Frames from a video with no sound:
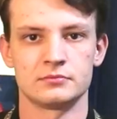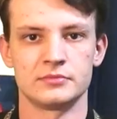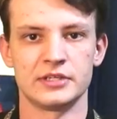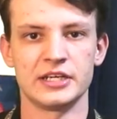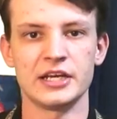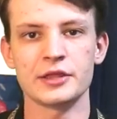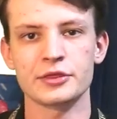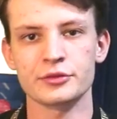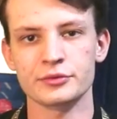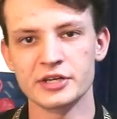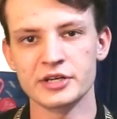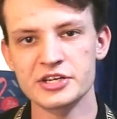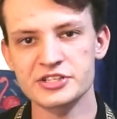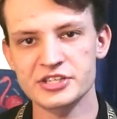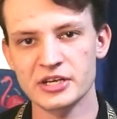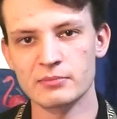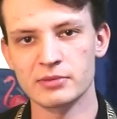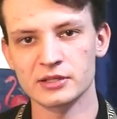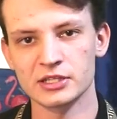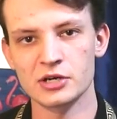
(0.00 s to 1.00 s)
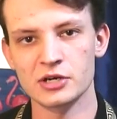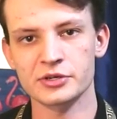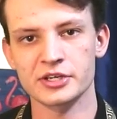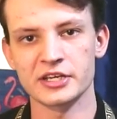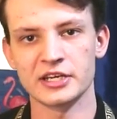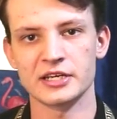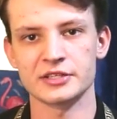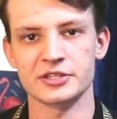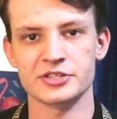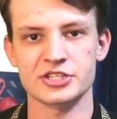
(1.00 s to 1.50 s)
E3s and below
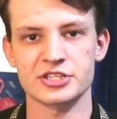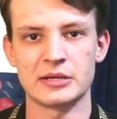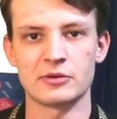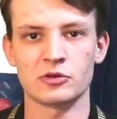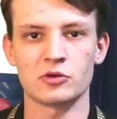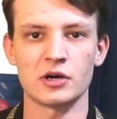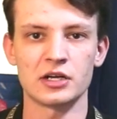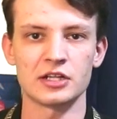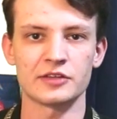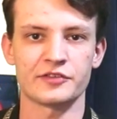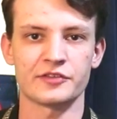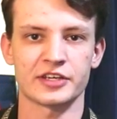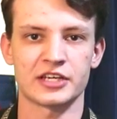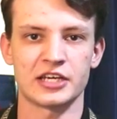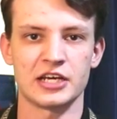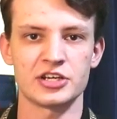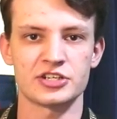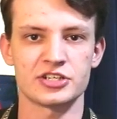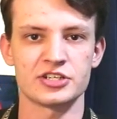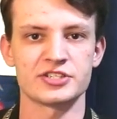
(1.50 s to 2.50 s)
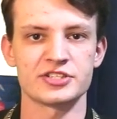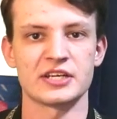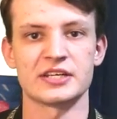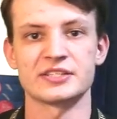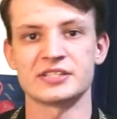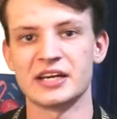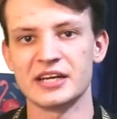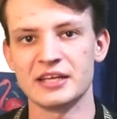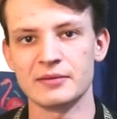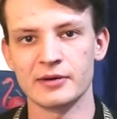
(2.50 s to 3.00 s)
can get the same qualifications
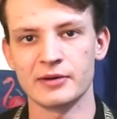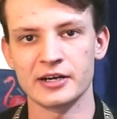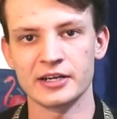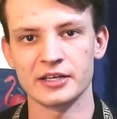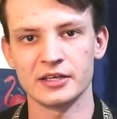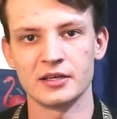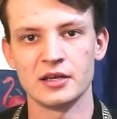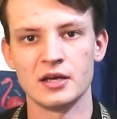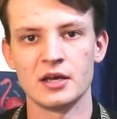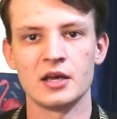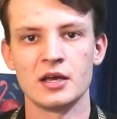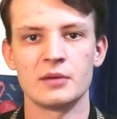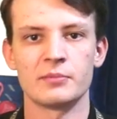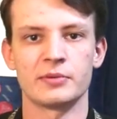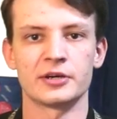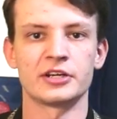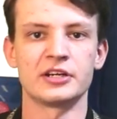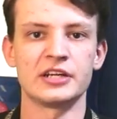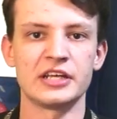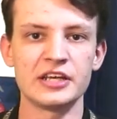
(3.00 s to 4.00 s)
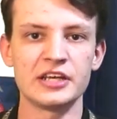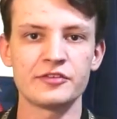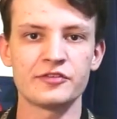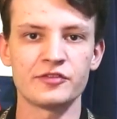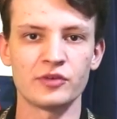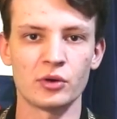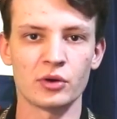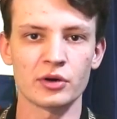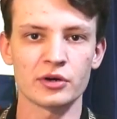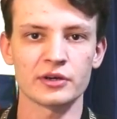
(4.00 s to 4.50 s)
as anybody, but an
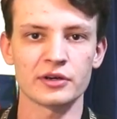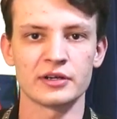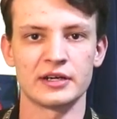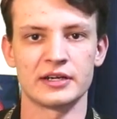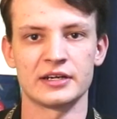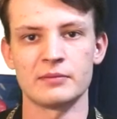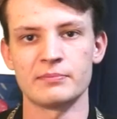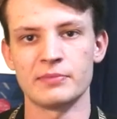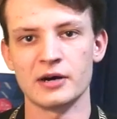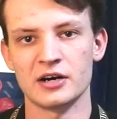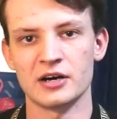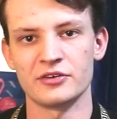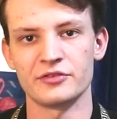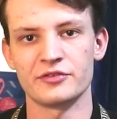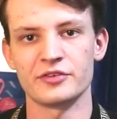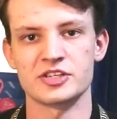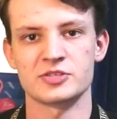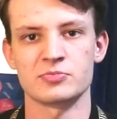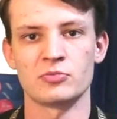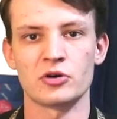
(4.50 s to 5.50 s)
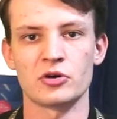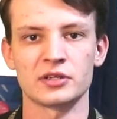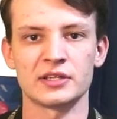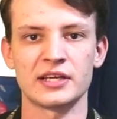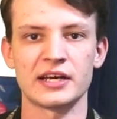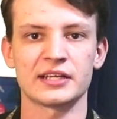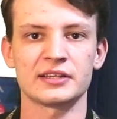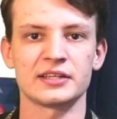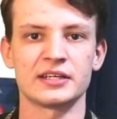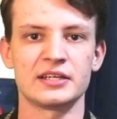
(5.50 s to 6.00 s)
E4 and above is more
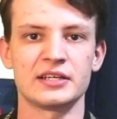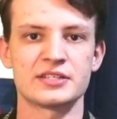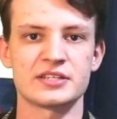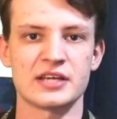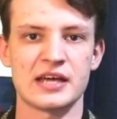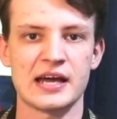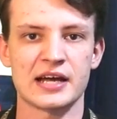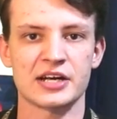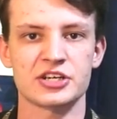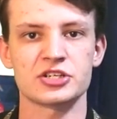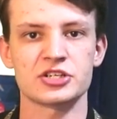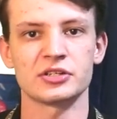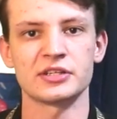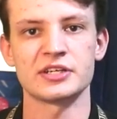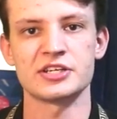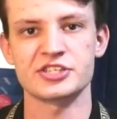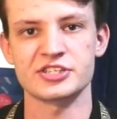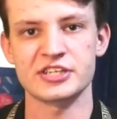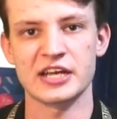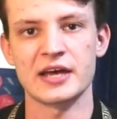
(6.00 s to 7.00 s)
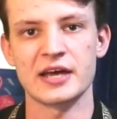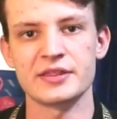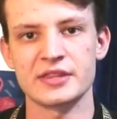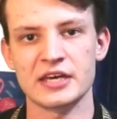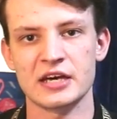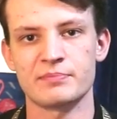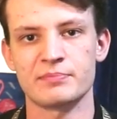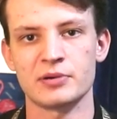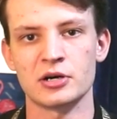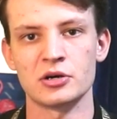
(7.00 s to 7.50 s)
likely to actually stand
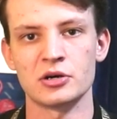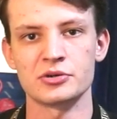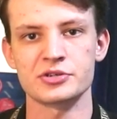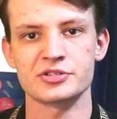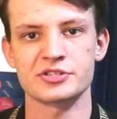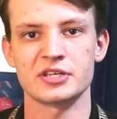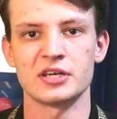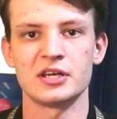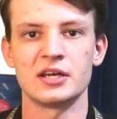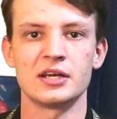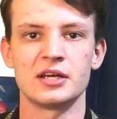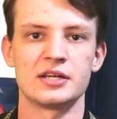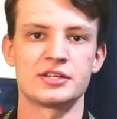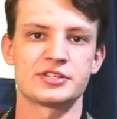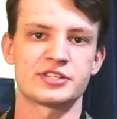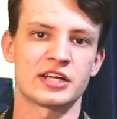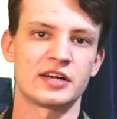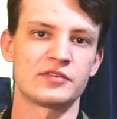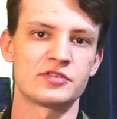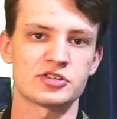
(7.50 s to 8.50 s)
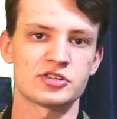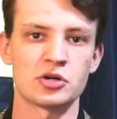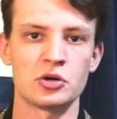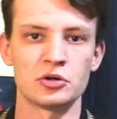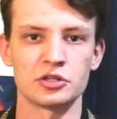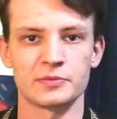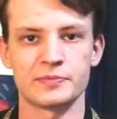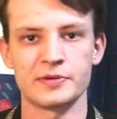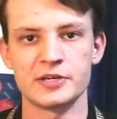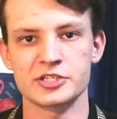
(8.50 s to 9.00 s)
that post instead of just
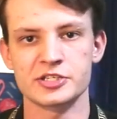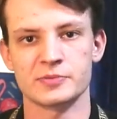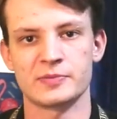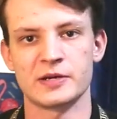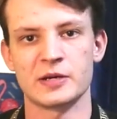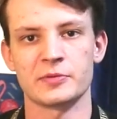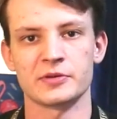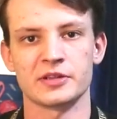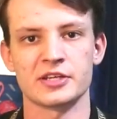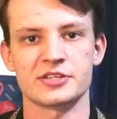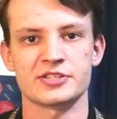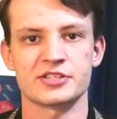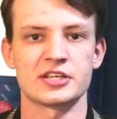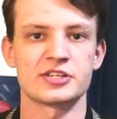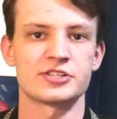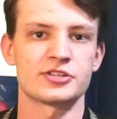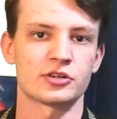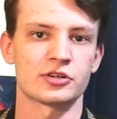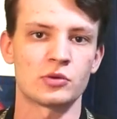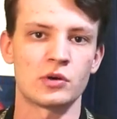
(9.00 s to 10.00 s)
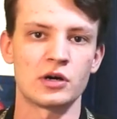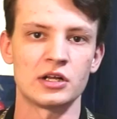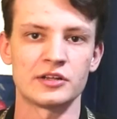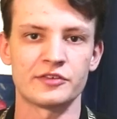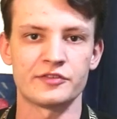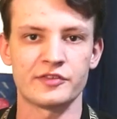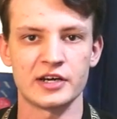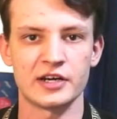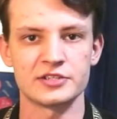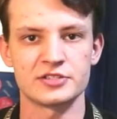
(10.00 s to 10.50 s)
hold a piece of paper that says they're
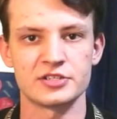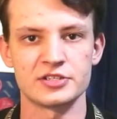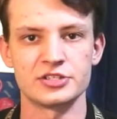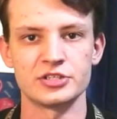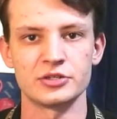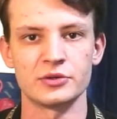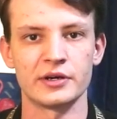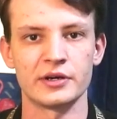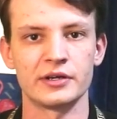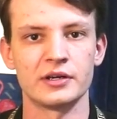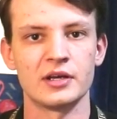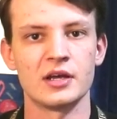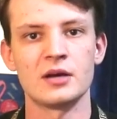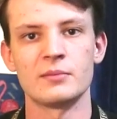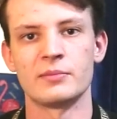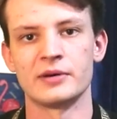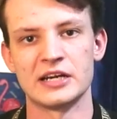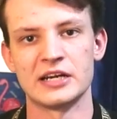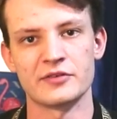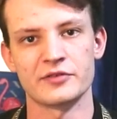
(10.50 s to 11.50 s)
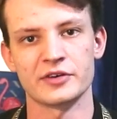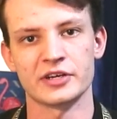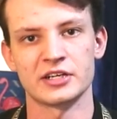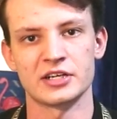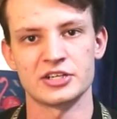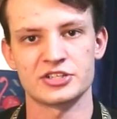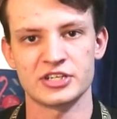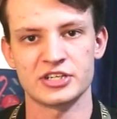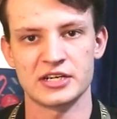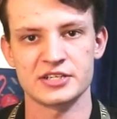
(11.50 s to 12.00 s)
qualified to do it, but never get
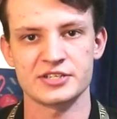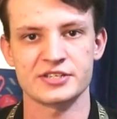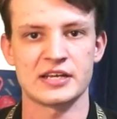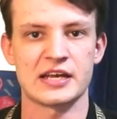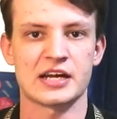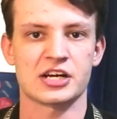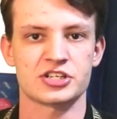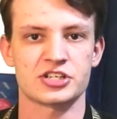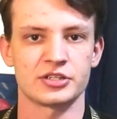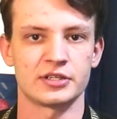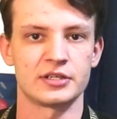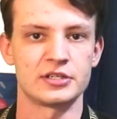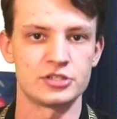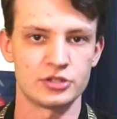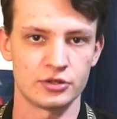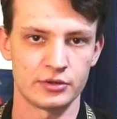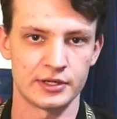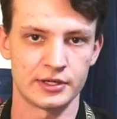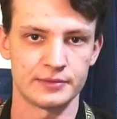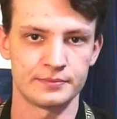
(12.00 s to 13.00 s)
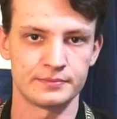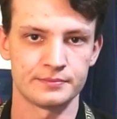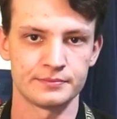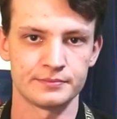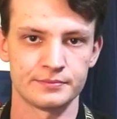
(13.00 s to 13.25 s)
a chance to actually do it.